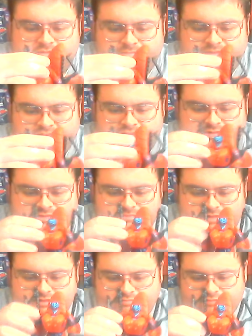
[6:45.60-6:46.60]
the back of his
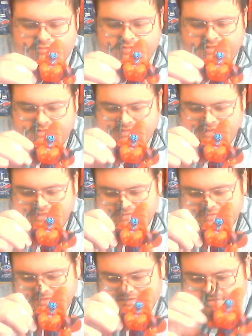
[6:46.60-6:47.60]
mouth more than his eyes
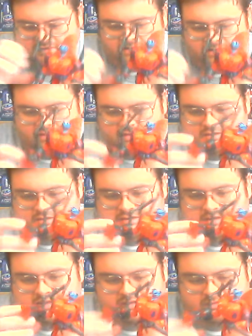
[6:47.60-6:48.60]
does. And